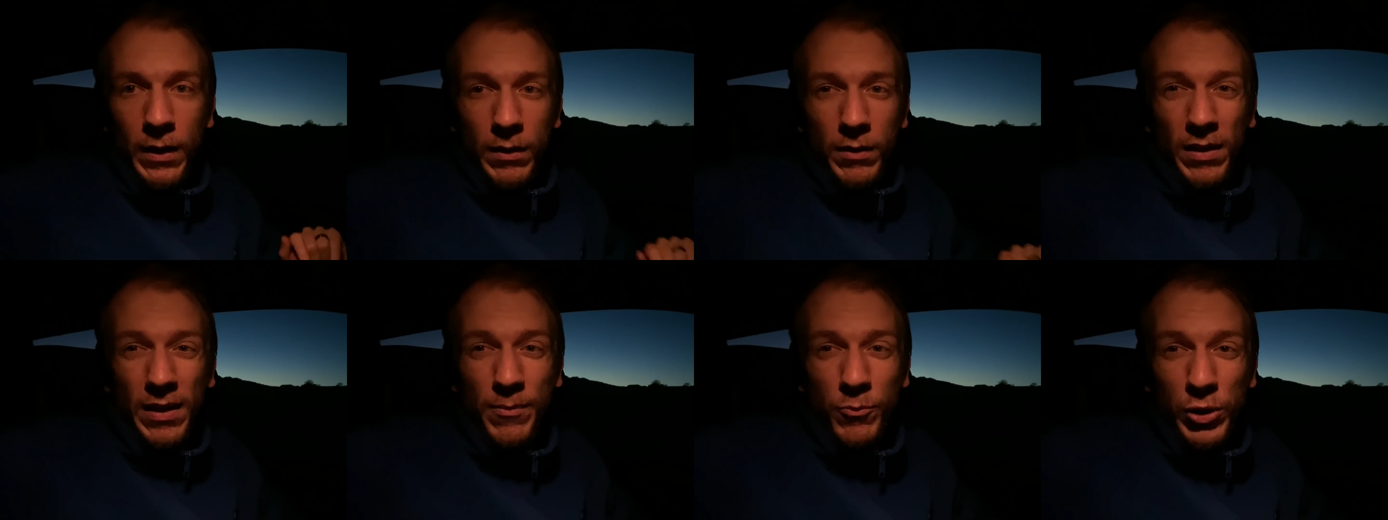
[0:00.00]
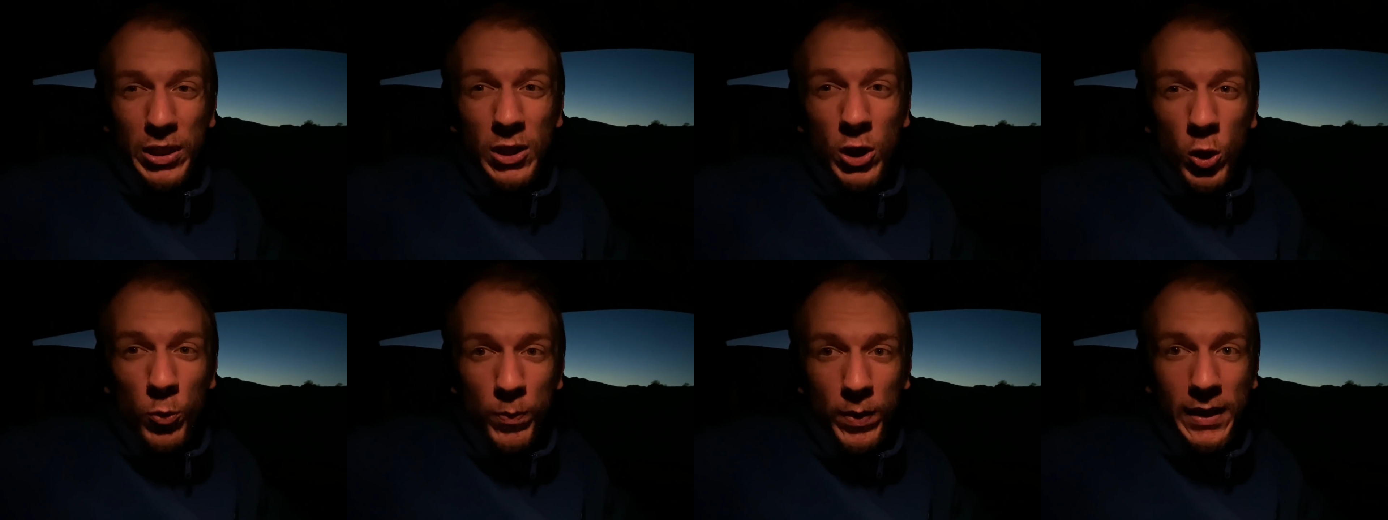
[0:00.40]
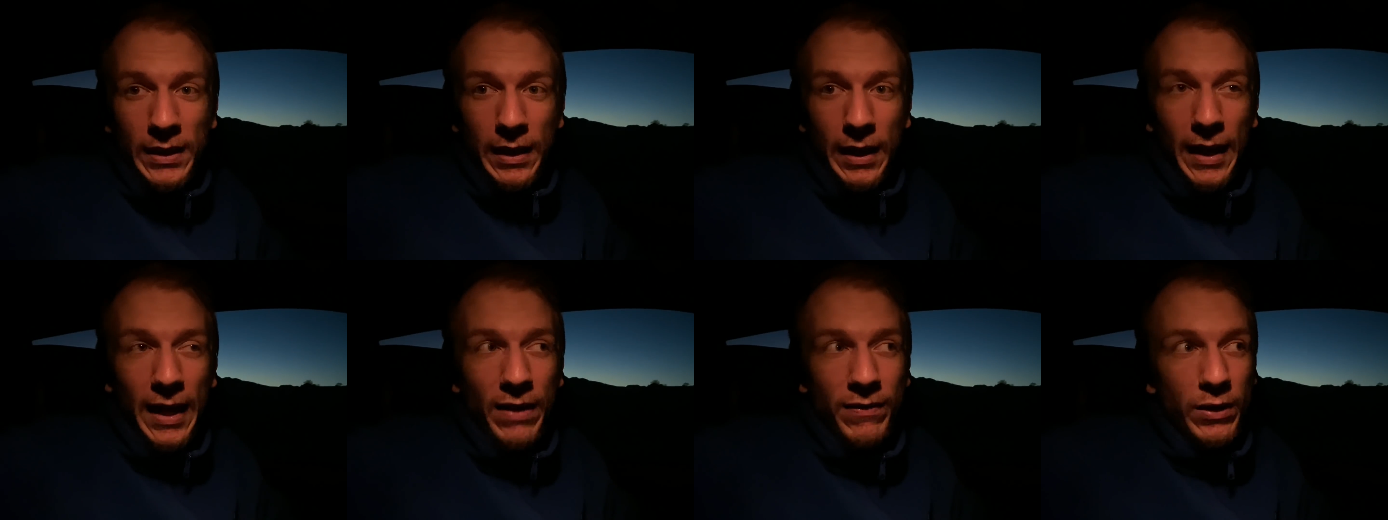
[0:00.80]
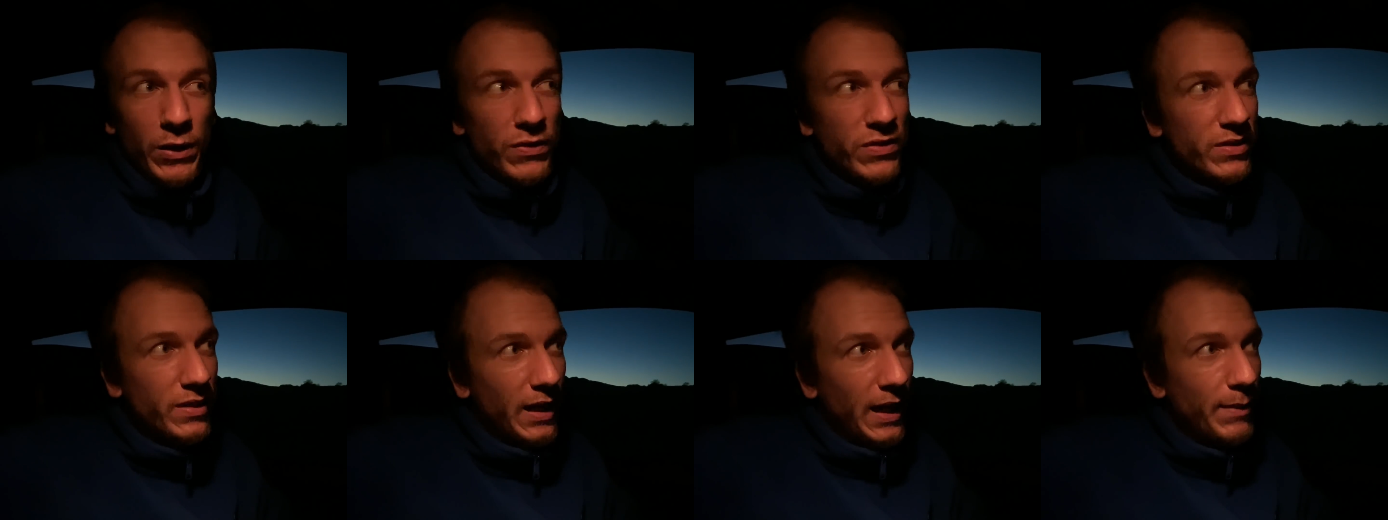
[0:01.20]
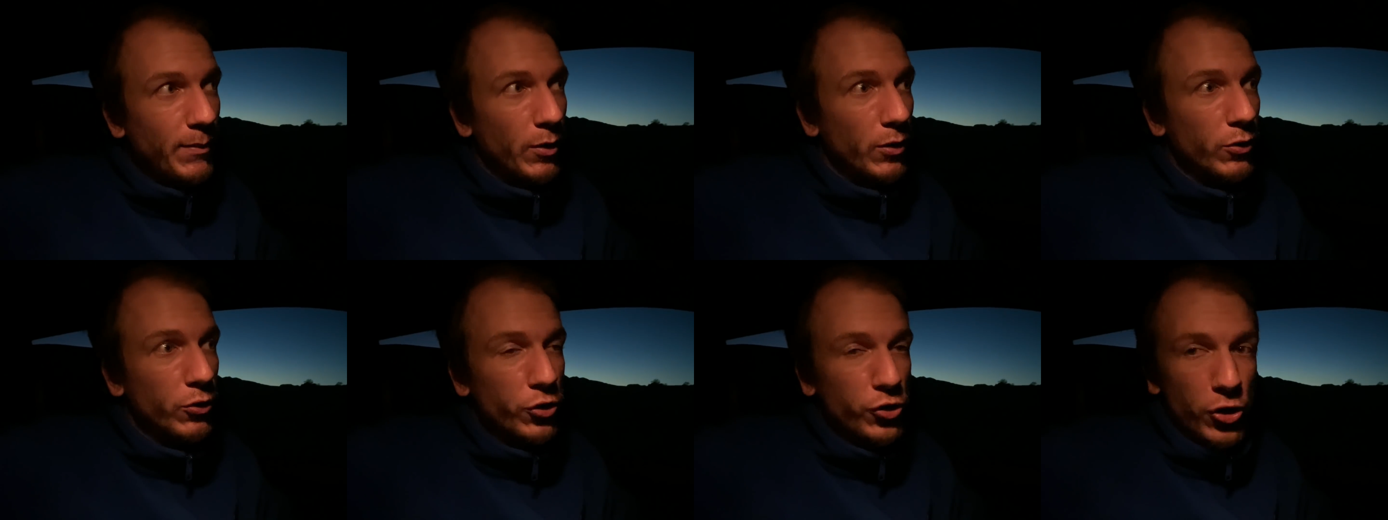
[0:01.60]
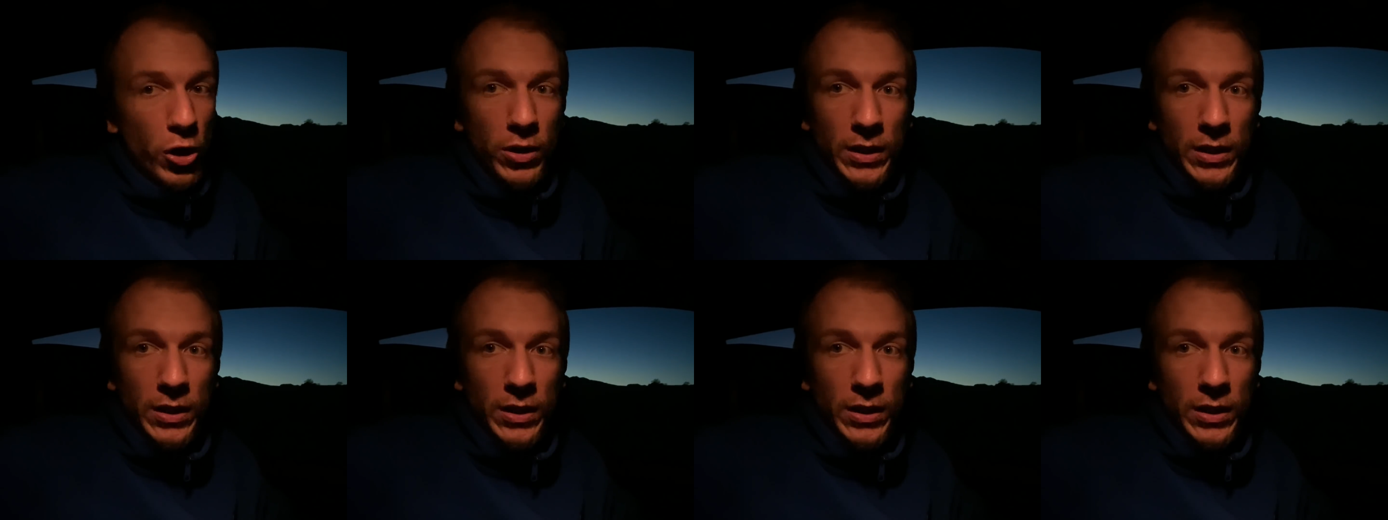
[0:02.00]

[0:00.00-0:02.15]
I'm really hoping that I have enough time on the Shark